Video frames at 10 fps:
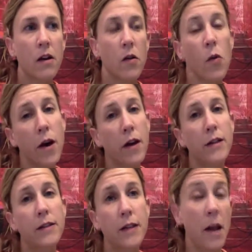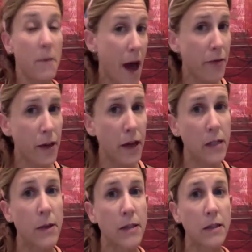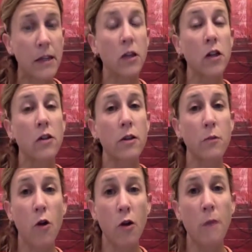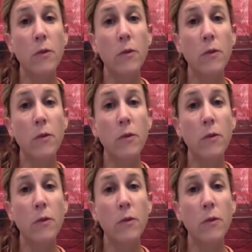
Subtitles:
one, it's not a bad thing. It's basically telling you that the program,